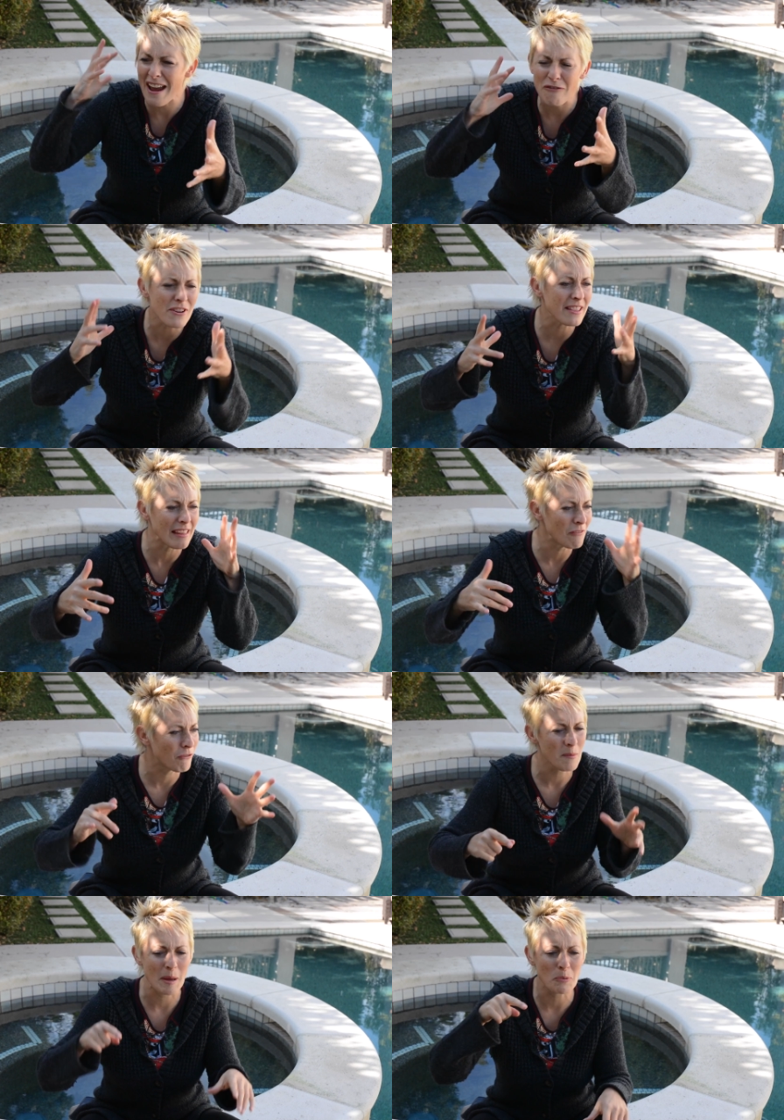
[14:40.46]
everything
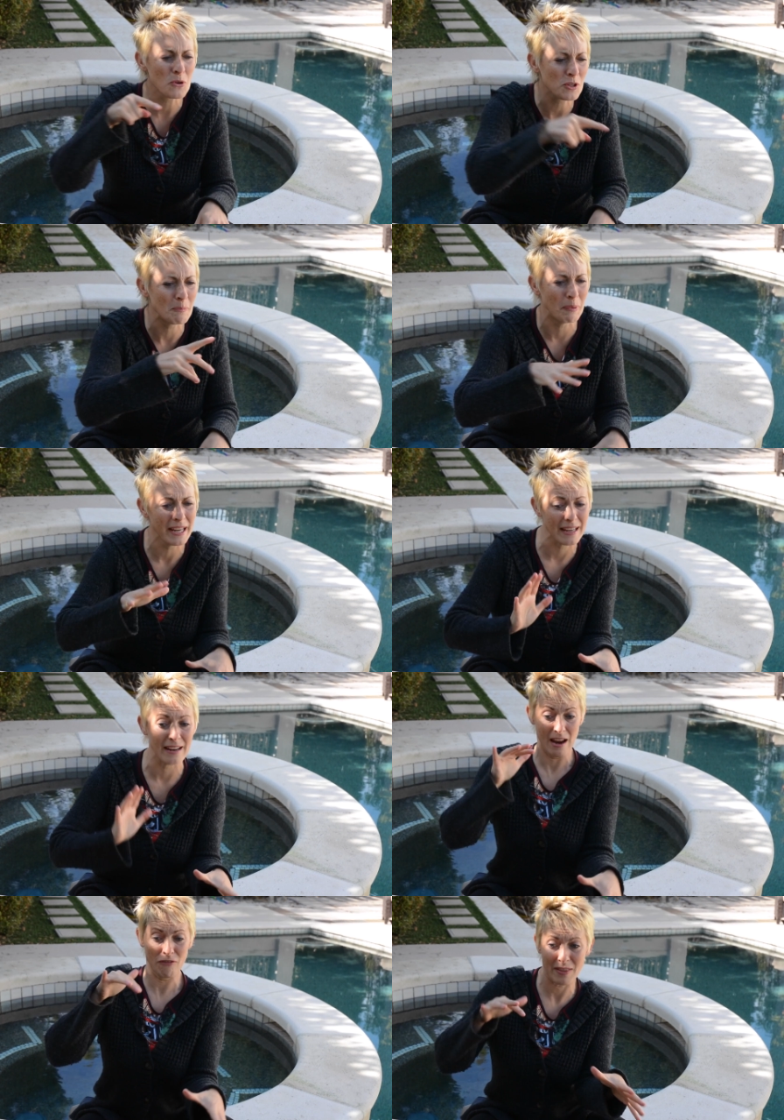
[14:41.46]
for me. I push a button
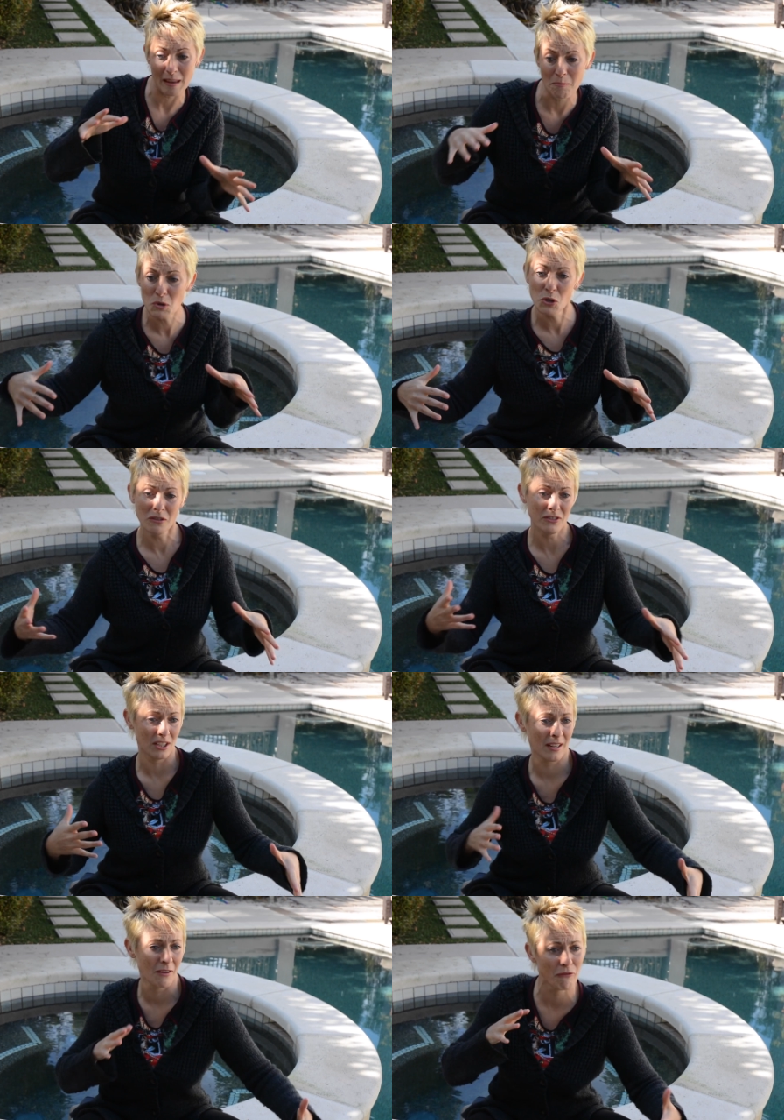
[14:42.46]
and everything moved
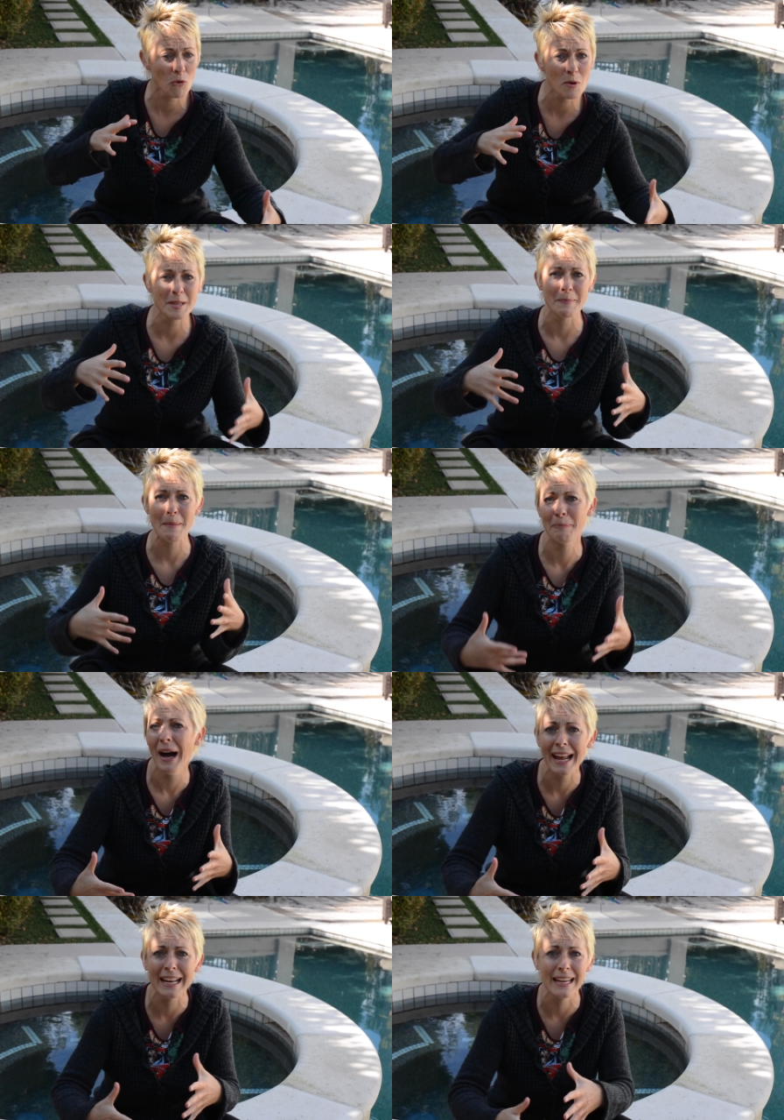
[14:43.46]
to conform to my
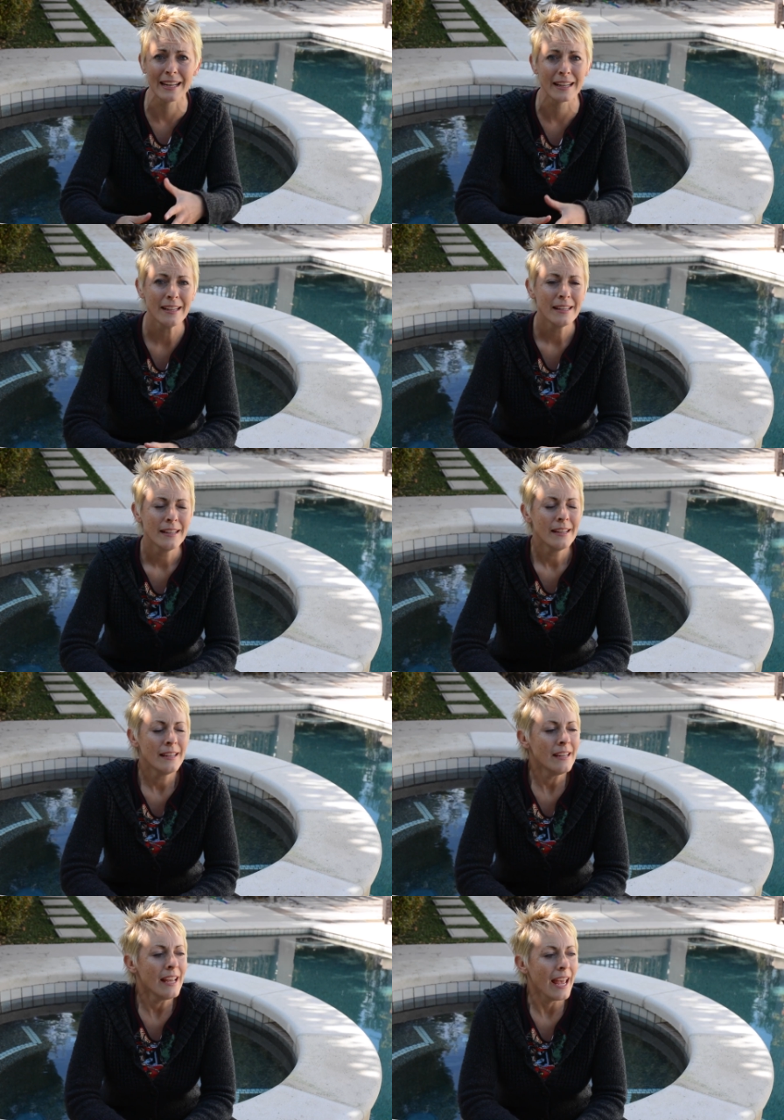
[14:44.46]
body,
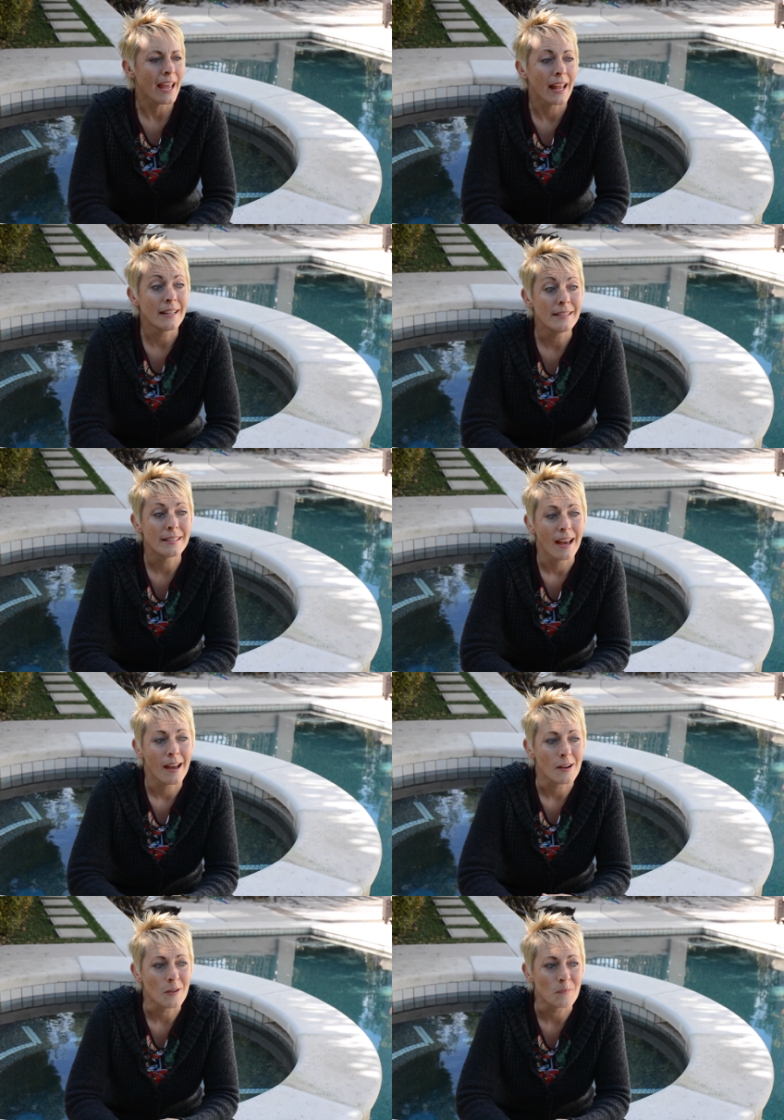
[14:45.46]
and
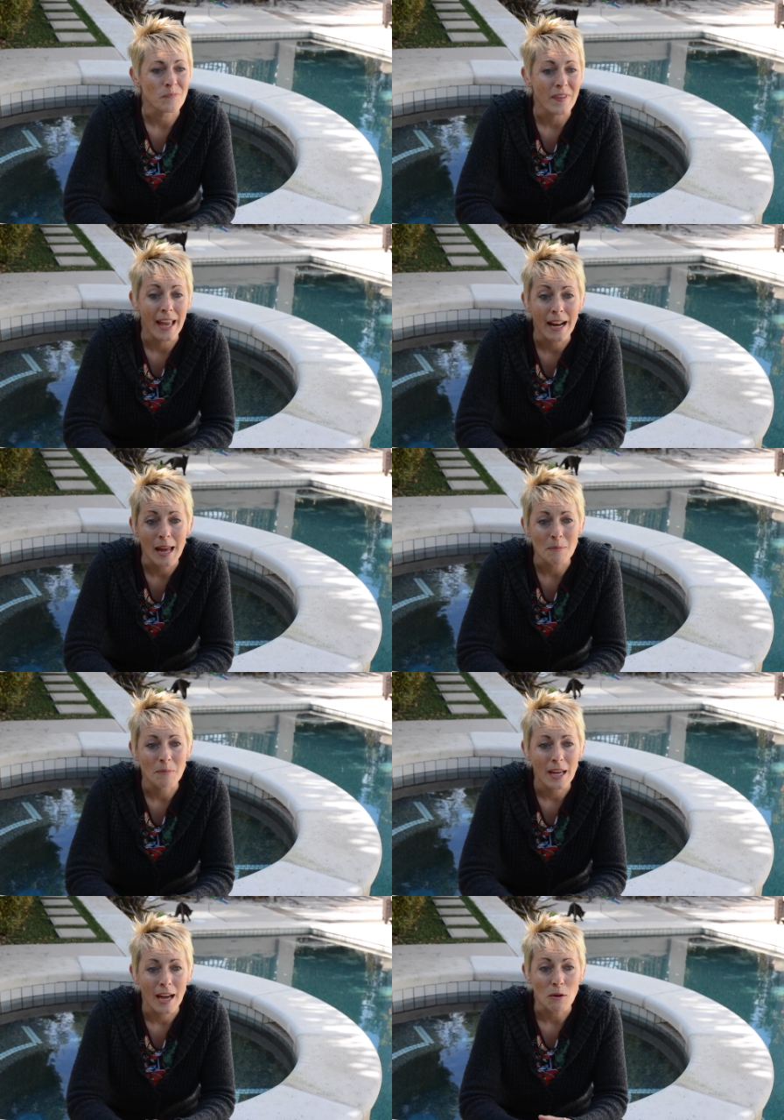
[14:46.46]

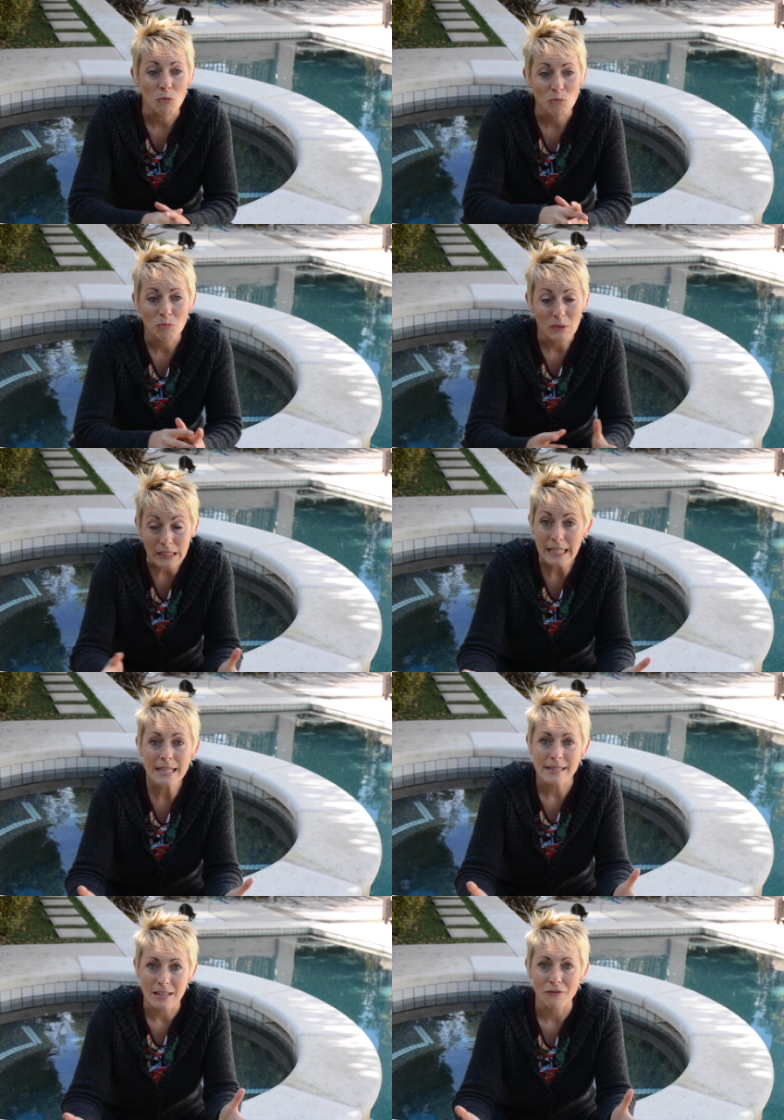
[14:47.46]
I
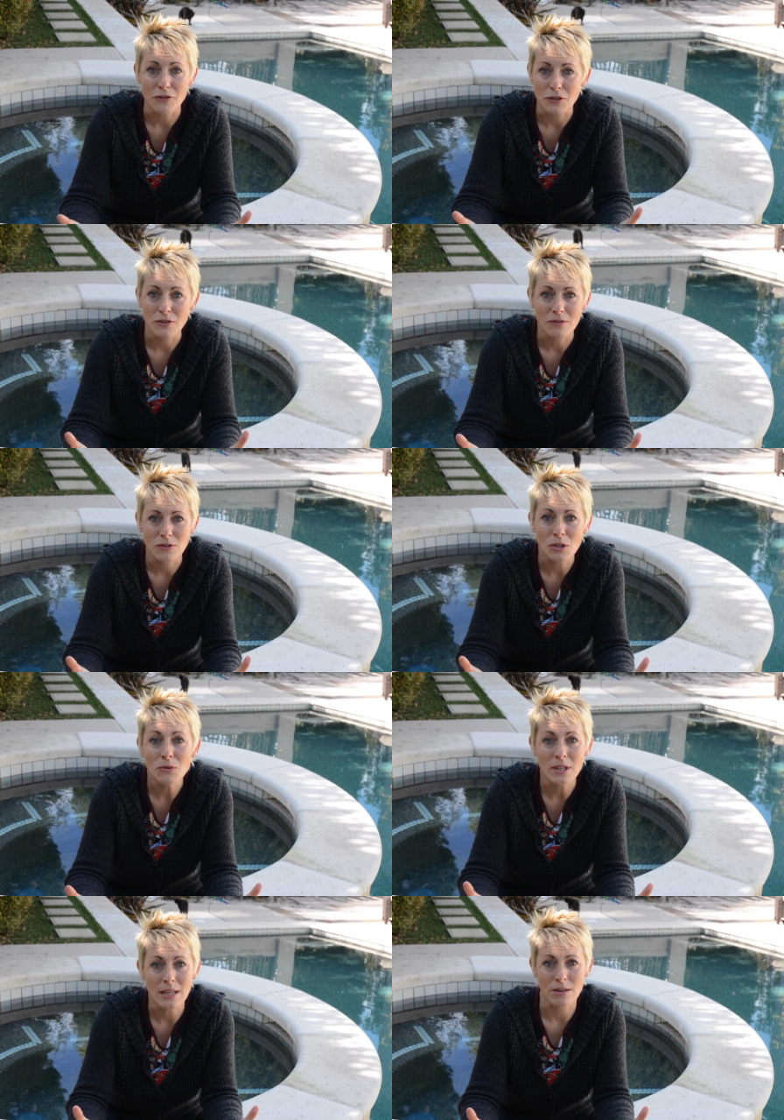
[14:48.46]
leased it for
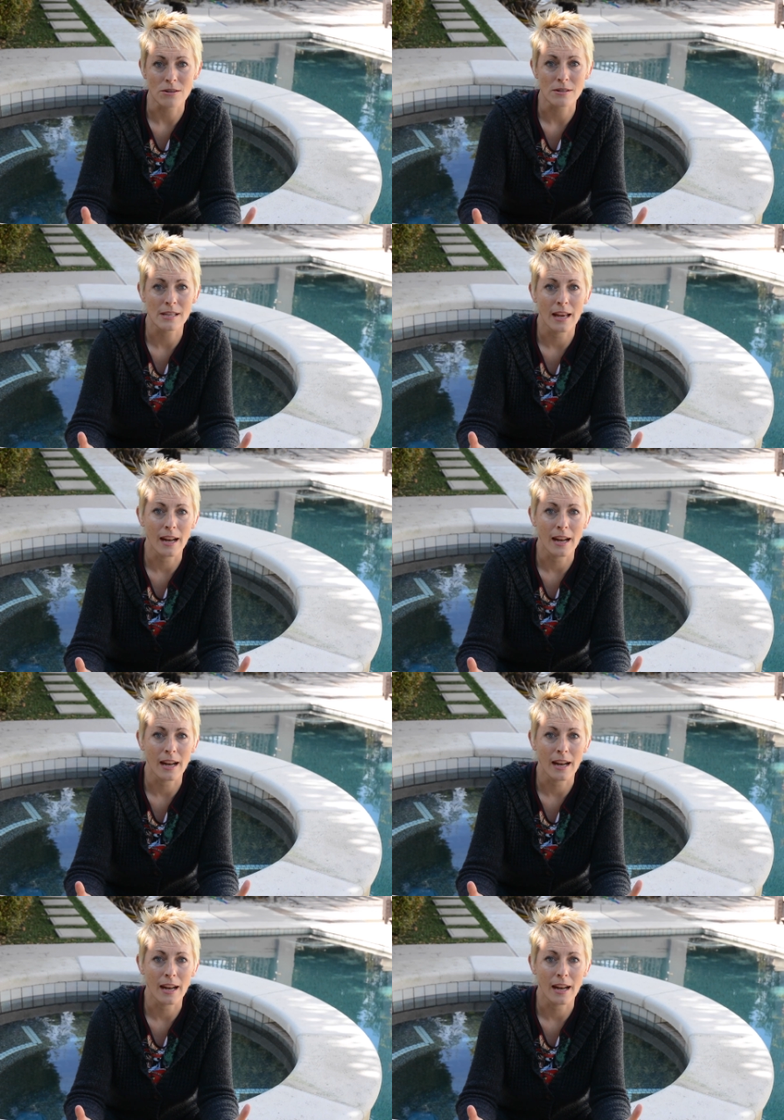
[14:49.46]
2 years,